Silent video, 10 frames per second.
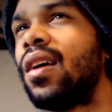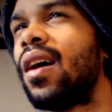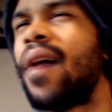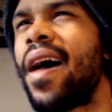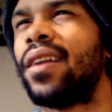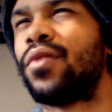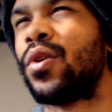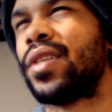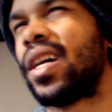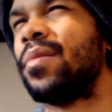and of
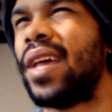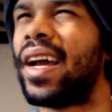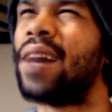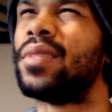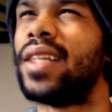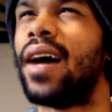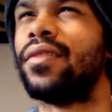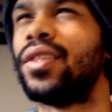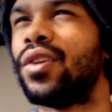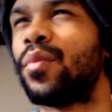course it comes down
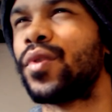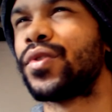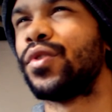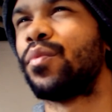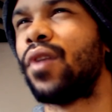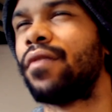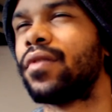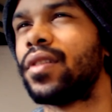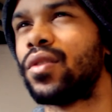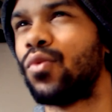to your personal
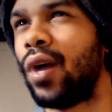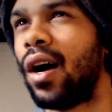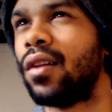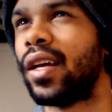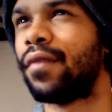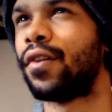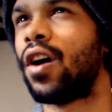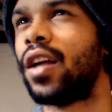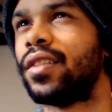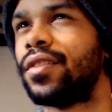preference as well. Like, if you're
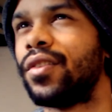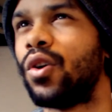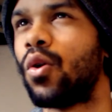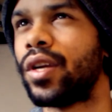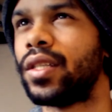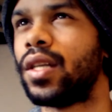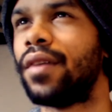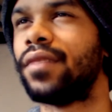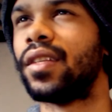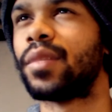not into the gory
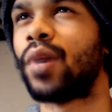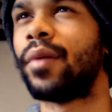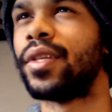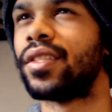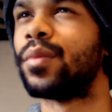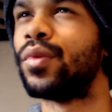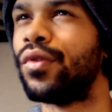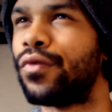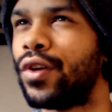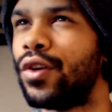stuff, then this probably isn't the
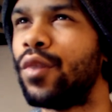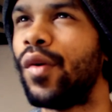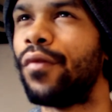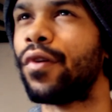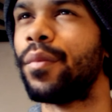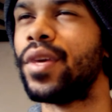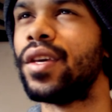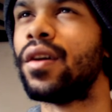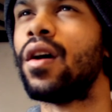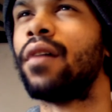movie for you. But for
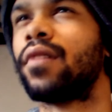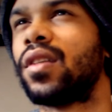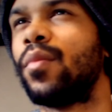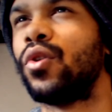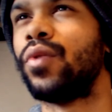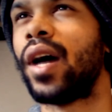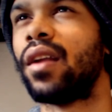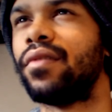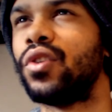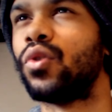me, for someone who kind
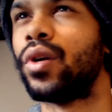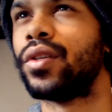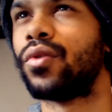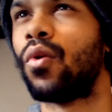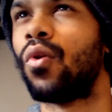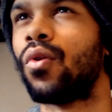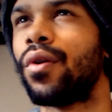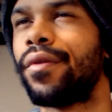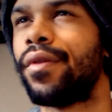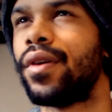of enjoys the
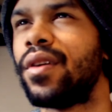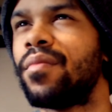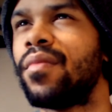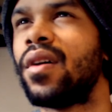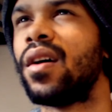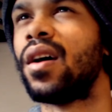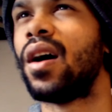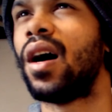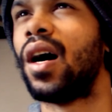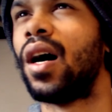horror theme,
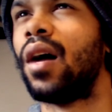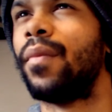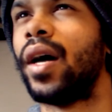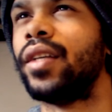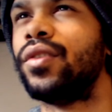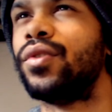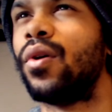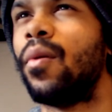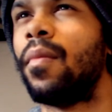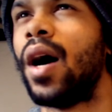I
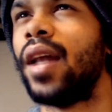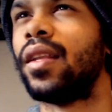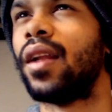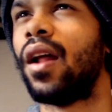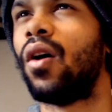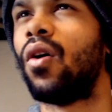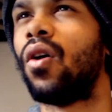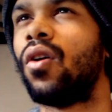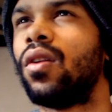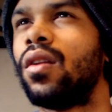don't mind it at
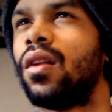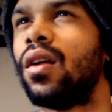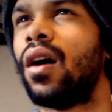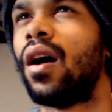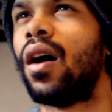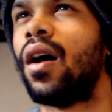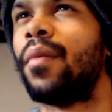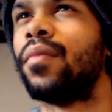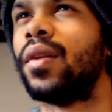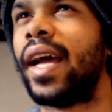all.
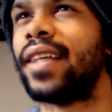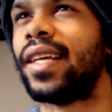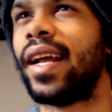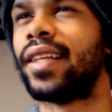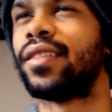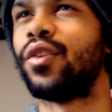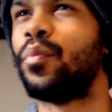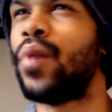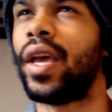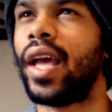Like I said, I could still
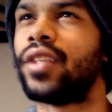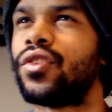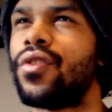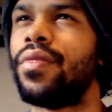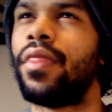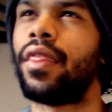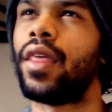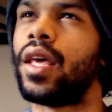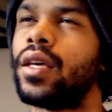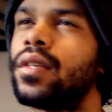pick at certain
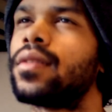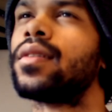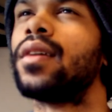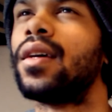things